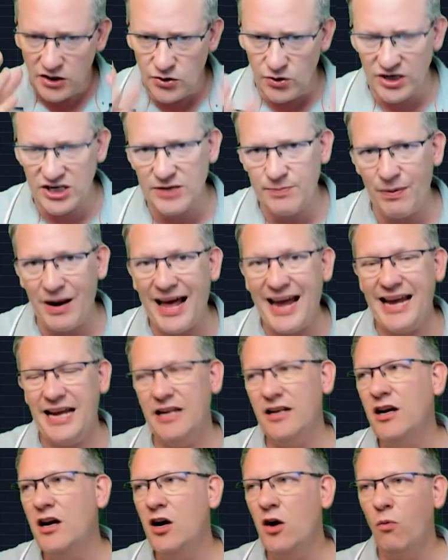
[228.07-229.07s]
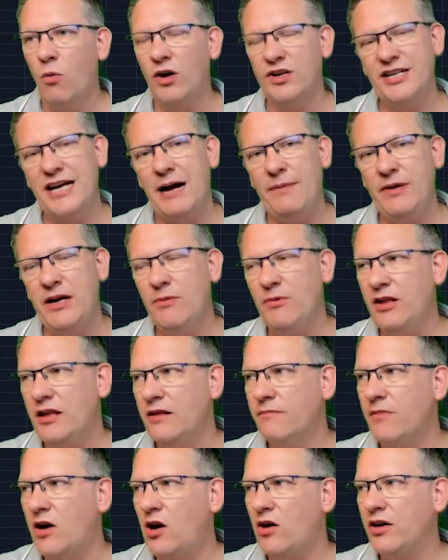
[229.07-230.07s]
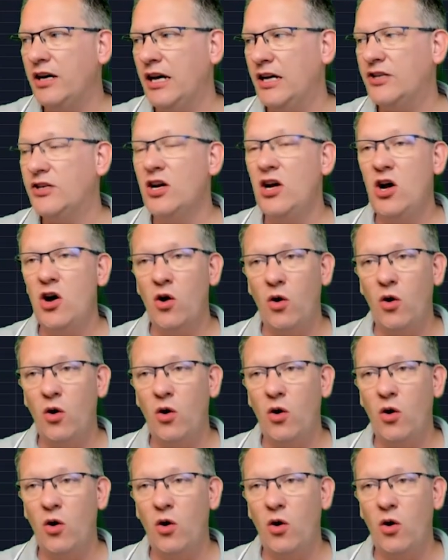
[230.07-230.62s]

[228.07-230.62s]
to explain what's happening within the markets.